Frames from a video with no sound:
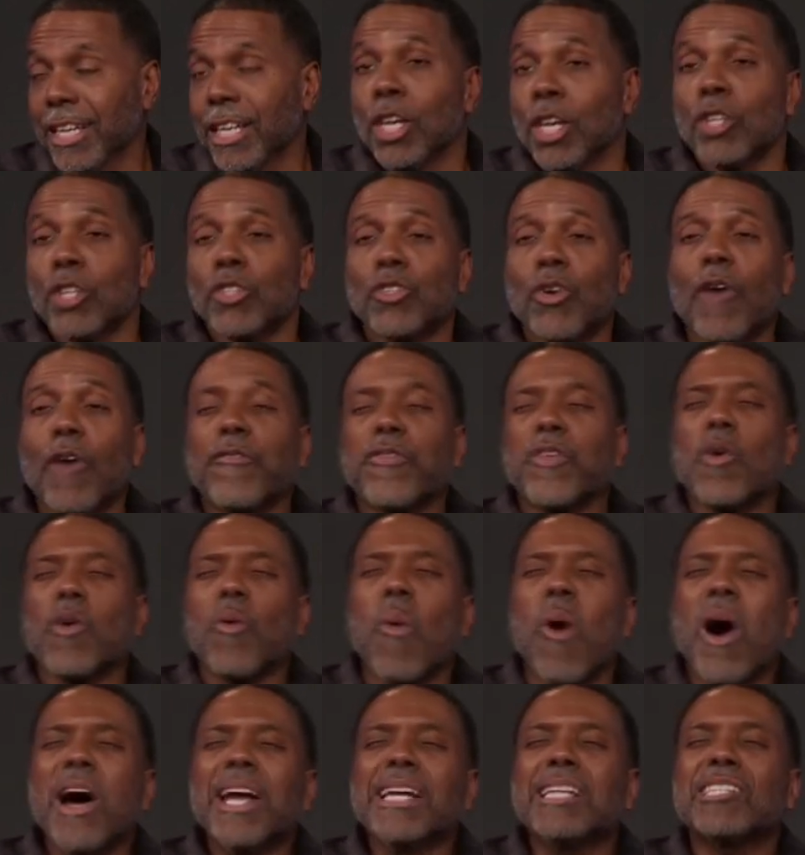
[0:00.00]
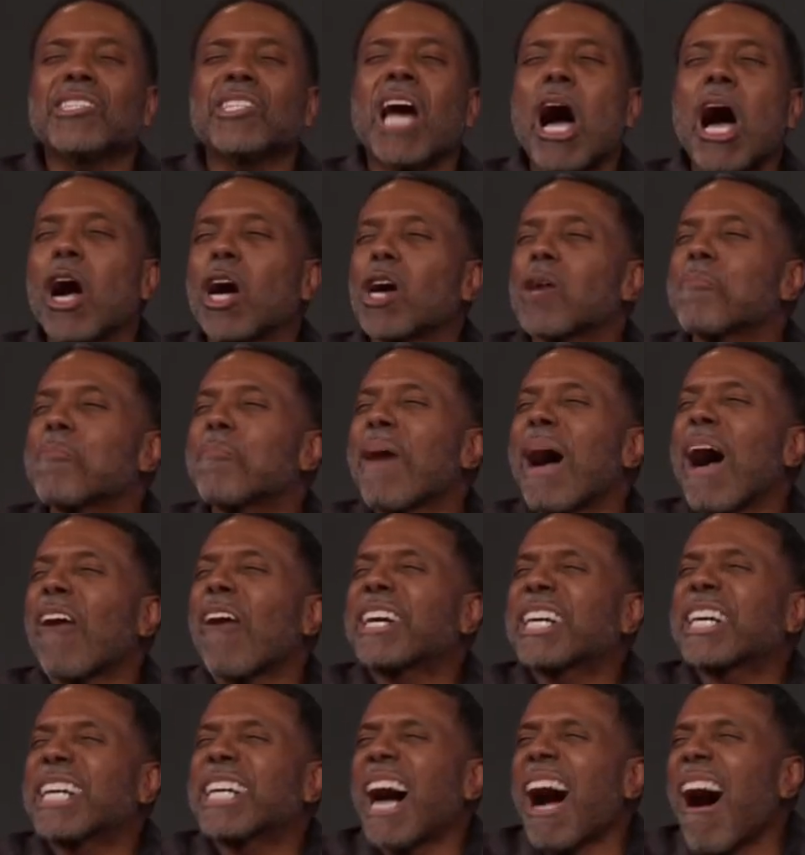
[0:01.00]
So if you want to talk
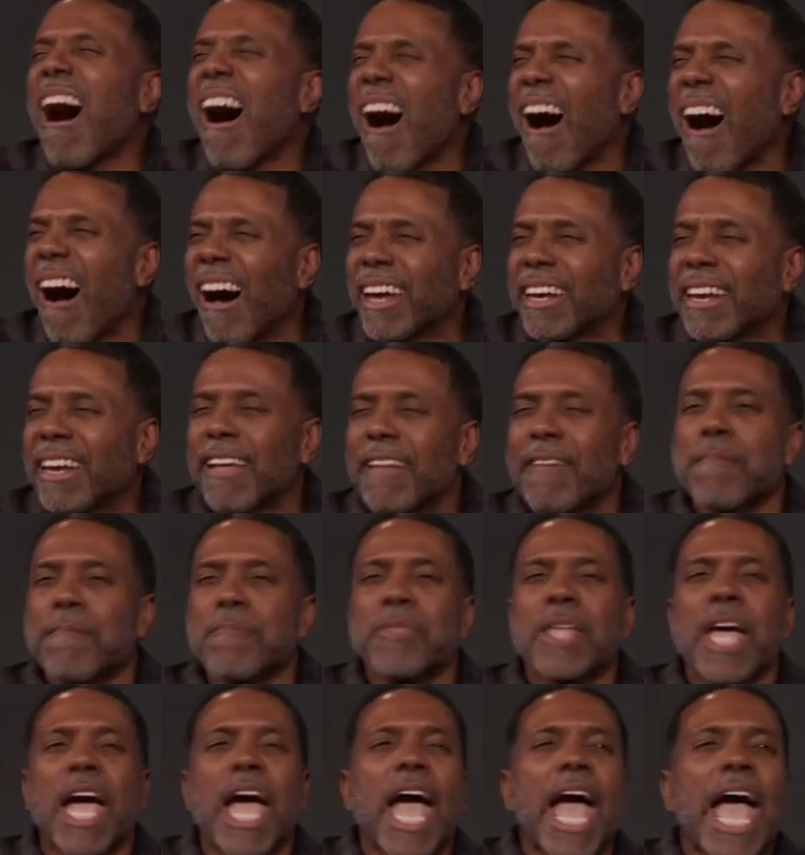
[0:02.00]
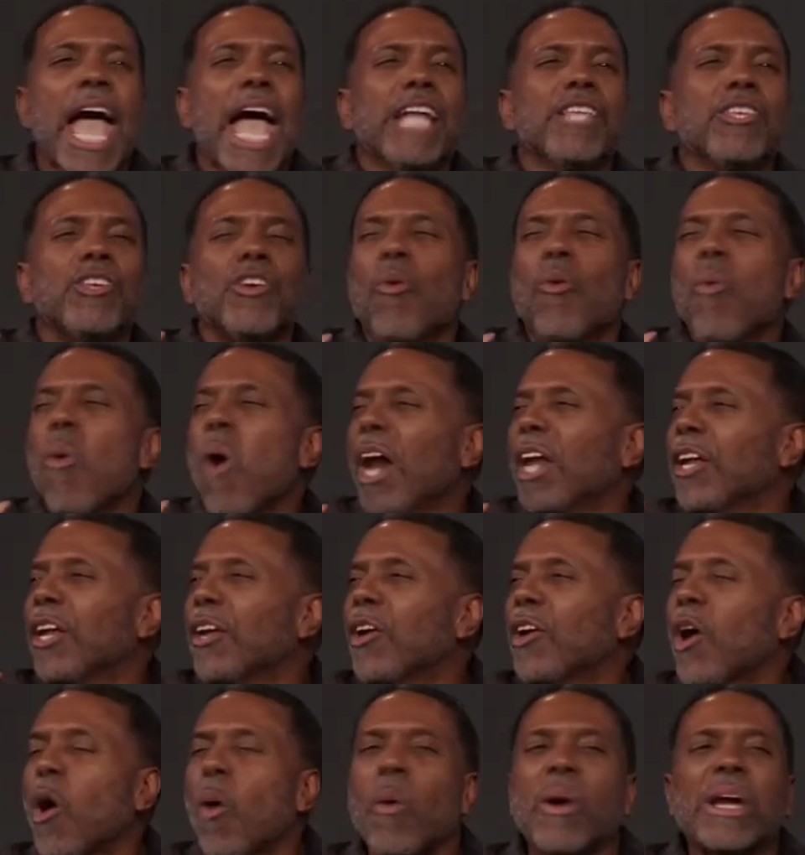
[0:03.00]
about God, and you want to
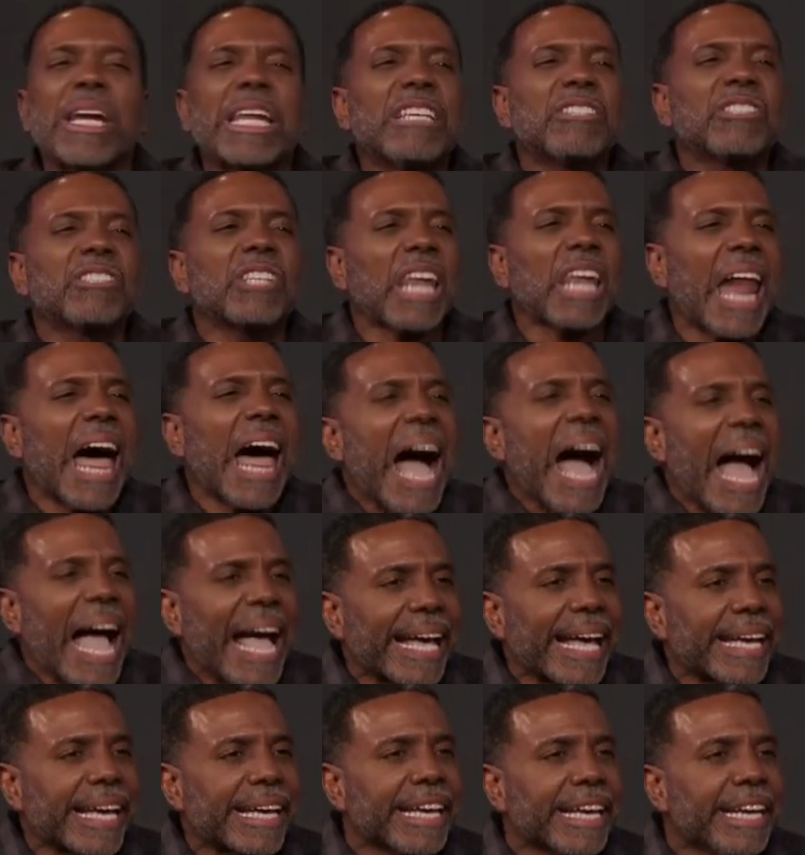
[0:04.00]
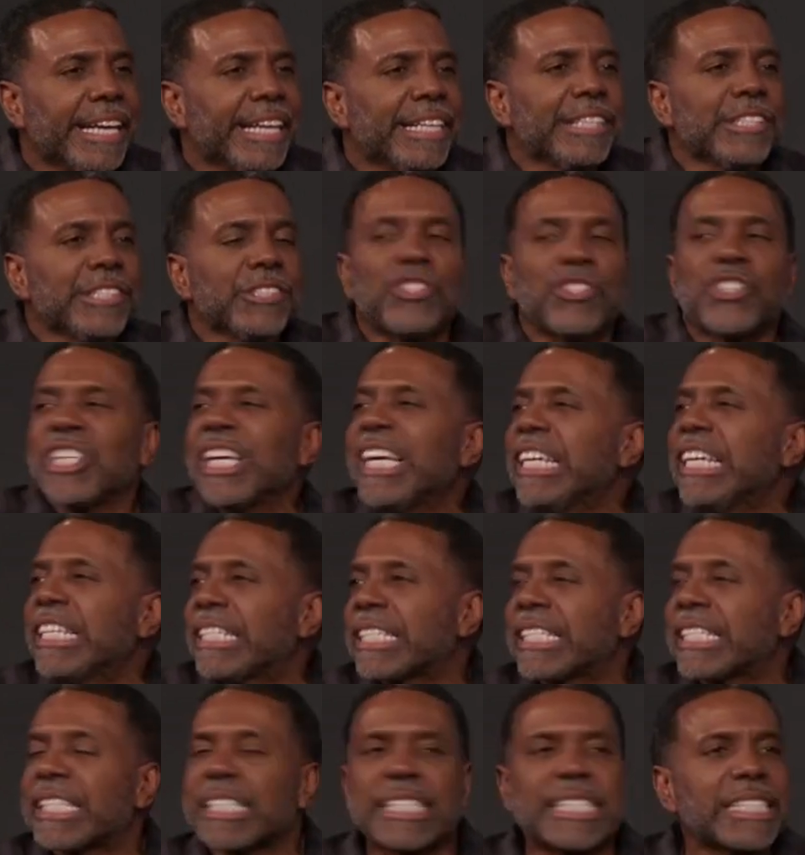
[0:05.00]
know what he's like,
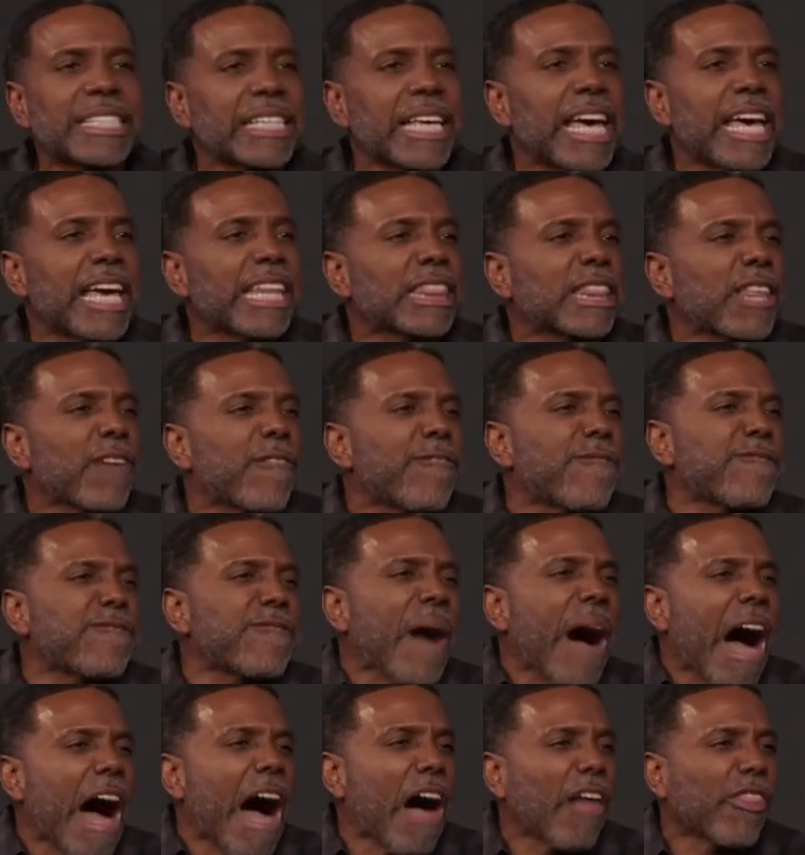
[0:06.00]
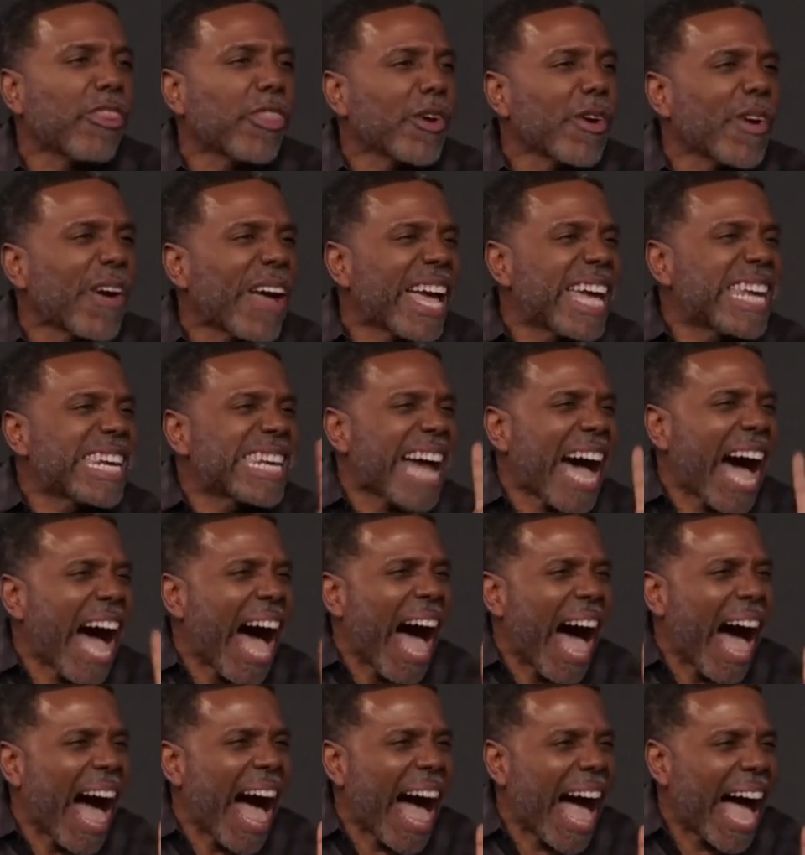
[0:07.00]
Jesus said, The Father and
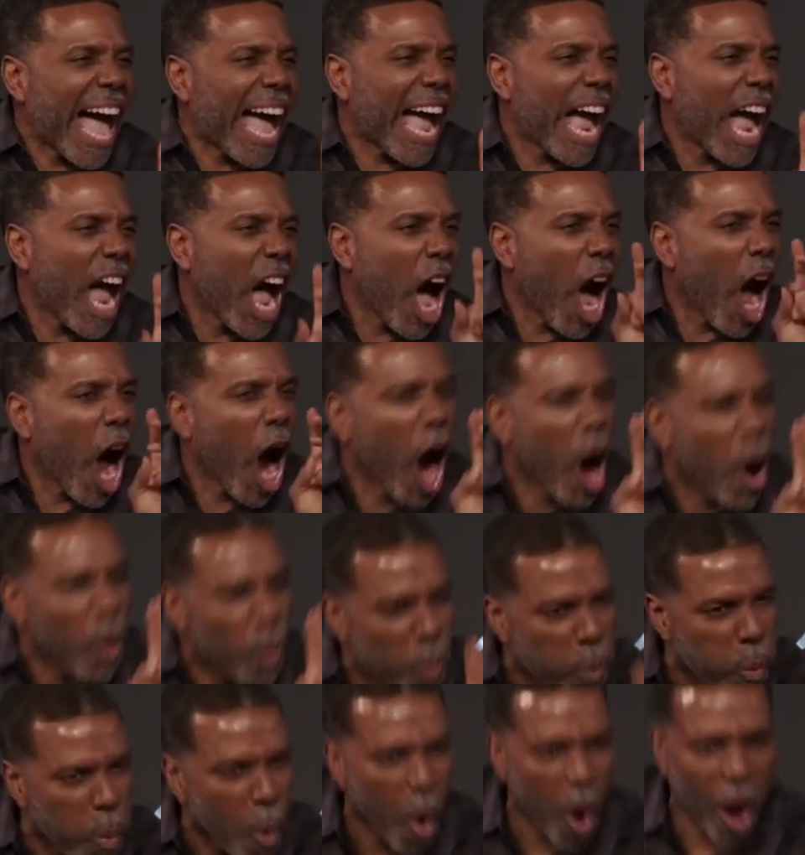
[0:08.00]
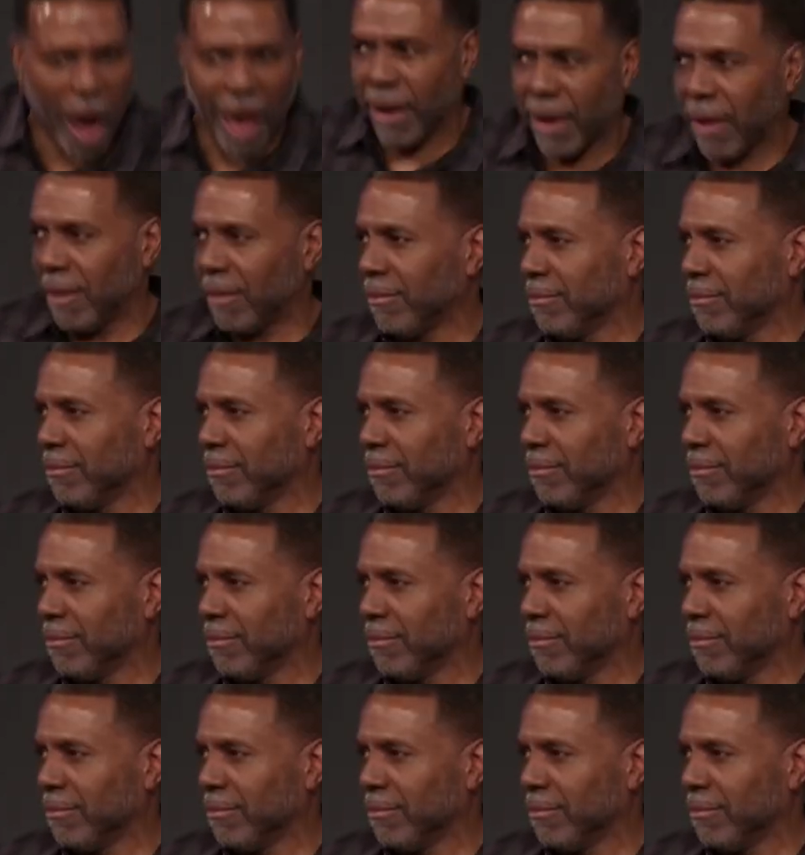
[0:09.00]
I are one.